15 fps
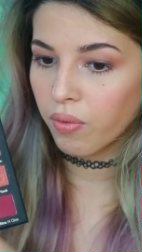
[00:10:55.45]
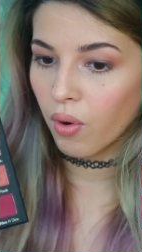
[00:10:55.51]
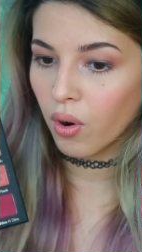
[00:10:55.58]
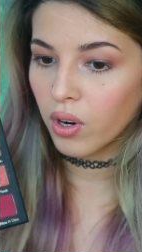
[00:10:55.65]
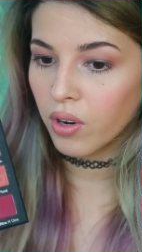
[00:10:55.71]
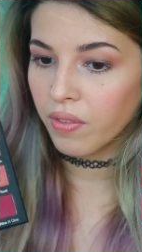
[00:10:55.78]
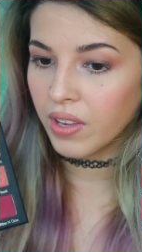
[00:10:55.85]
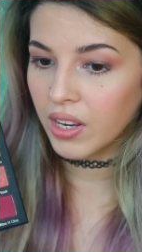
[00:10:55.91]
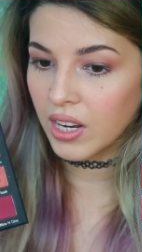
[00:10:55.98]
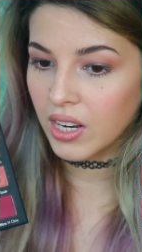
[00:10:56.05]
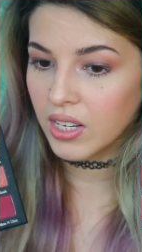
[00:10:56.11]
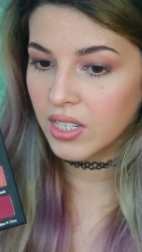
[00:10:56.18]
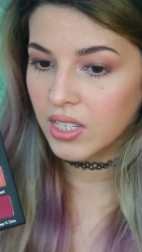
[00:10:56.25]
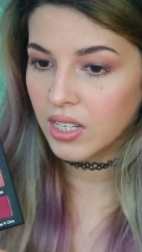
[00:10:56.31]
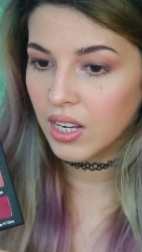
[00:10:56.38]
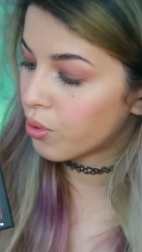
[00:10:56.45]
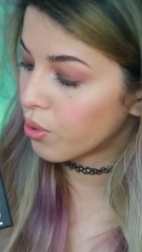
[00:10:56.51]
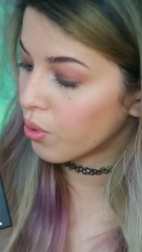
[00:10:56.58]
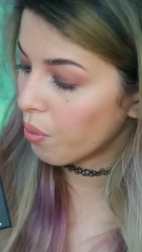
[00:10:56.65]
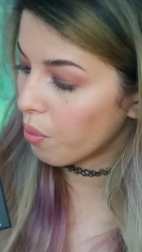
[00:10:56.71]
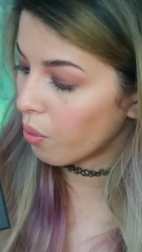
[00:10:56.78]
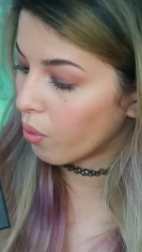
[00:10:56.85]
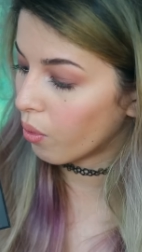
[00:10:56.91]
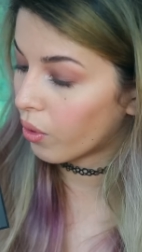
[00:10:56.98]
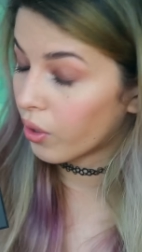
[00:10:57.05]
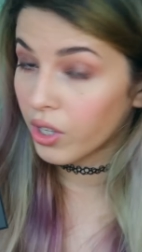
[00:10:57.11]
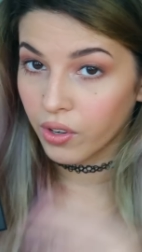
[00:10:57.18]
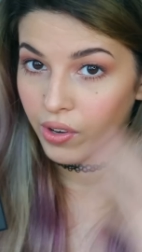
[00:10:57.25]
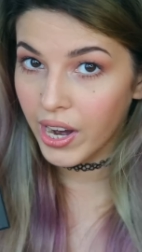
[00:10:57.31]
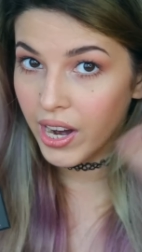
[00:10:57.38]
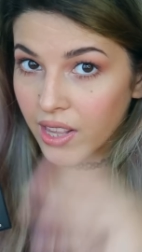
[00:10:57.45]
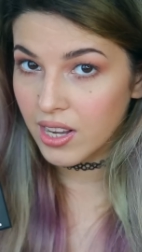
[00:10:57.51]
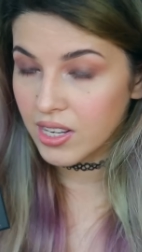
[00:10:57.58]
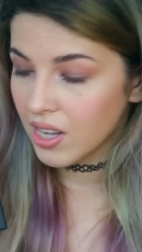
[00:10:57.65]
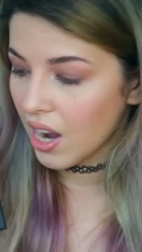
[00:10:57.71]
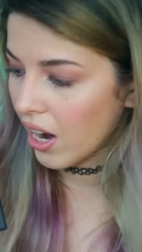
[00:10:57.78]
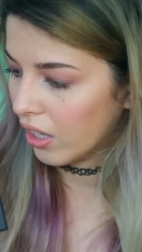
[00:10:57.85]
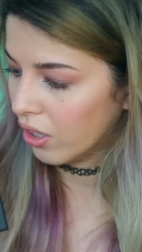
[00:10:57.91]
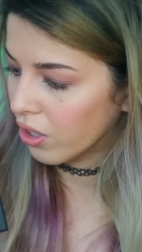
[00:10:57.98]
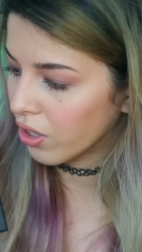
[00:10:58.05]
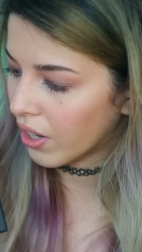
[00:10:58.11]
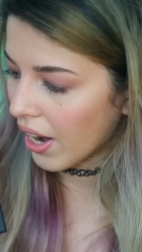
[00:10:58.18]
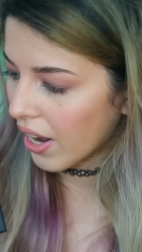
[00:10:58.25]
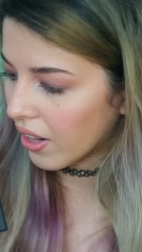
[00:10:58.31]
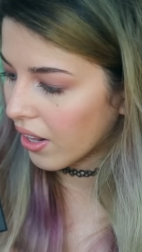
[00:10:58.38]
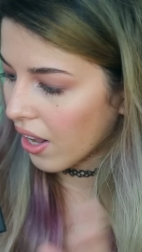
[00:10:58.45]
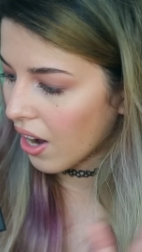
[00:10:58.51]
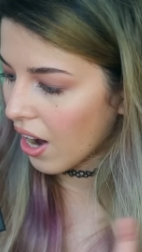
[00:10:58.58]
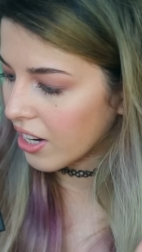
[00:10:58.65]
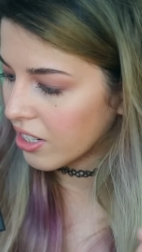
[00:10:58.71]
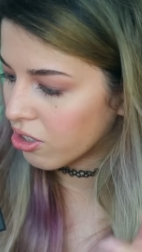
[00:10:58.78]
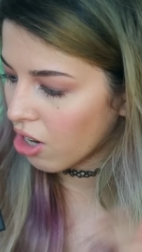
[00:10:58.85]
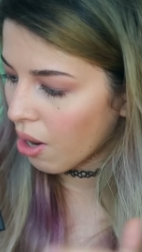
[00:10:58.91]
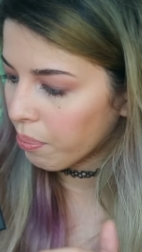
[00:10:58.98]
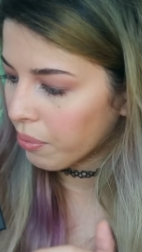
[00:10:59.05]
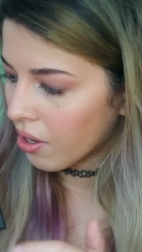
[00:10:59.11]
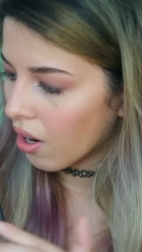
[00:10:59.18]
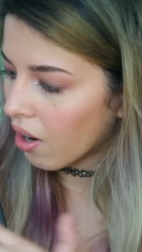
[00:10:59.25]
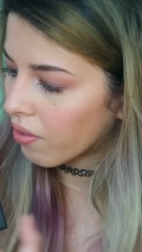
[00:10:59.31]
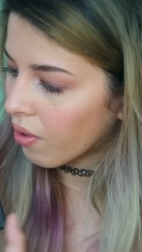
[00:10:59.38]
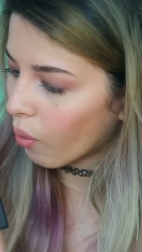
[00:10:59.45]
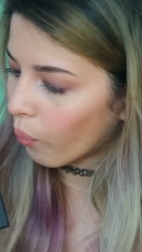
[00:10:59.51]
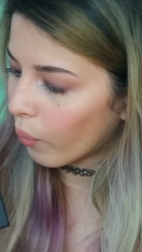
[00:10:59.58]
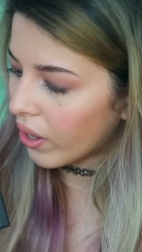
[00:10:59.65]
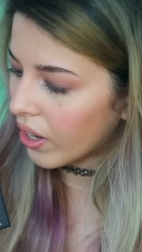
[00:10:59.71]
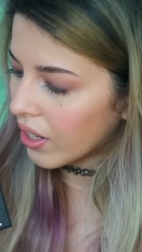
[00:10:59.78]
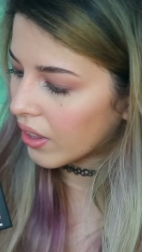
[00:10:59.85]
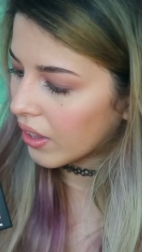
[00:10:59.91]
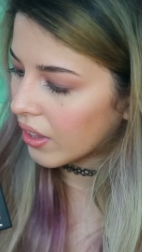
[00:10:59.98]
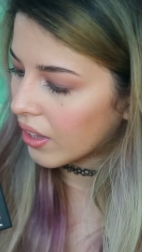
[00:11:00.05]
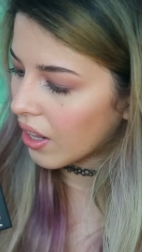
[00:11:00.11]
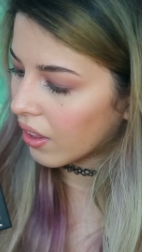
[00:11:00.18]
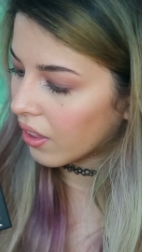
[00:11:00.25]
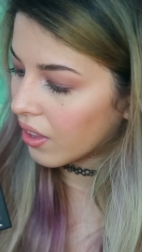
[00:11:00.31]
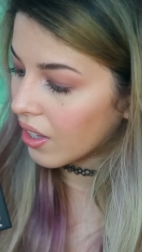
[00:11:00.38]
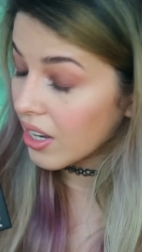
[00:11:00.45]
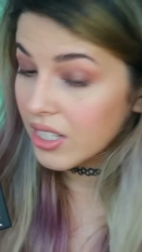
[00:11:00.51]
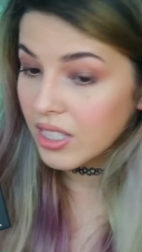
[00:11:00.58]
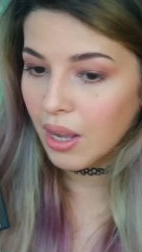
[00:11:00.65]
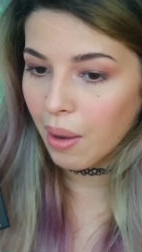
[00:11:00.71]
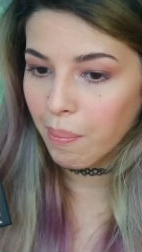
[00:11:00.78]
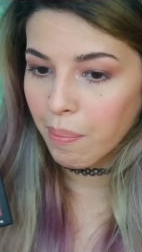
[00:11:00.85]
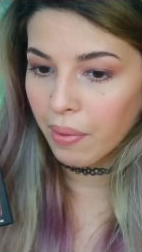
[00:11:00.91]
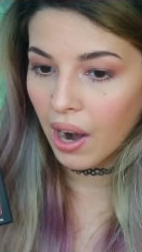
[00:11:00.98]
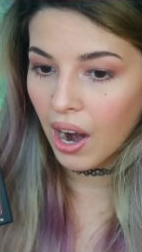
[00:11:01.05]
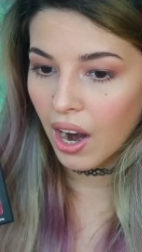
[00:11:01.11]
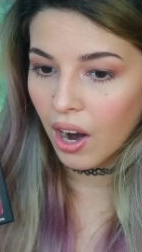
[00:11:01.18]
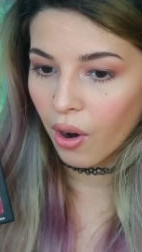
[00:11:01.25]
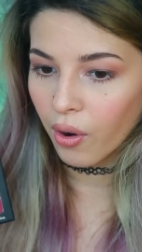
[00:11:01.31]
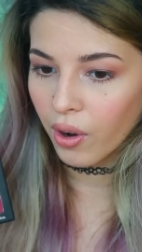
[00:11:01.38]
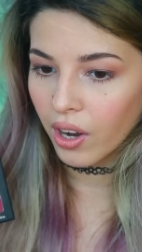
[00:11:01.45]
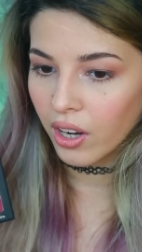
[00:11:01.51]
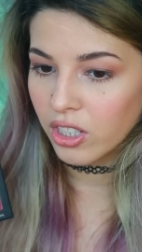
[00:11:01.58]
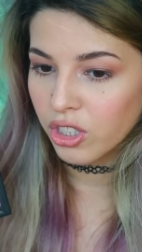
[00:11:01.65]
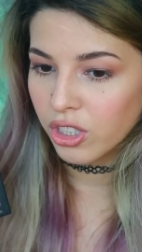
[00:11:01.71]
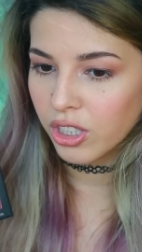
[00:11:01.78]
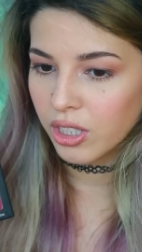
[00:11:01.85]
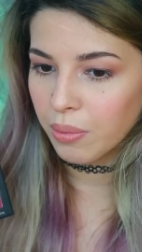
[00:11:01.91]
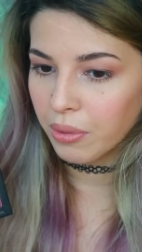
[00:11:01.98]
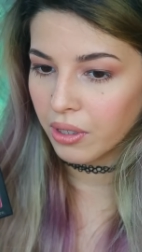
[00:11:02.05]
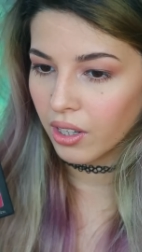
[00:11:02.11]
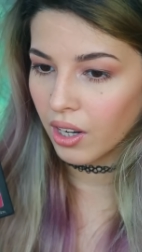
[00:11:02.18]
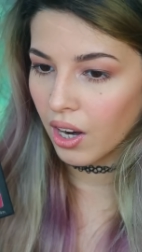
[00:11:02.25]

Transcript: 4 of these to create this eye look, and then I topped it up with this brown shimmer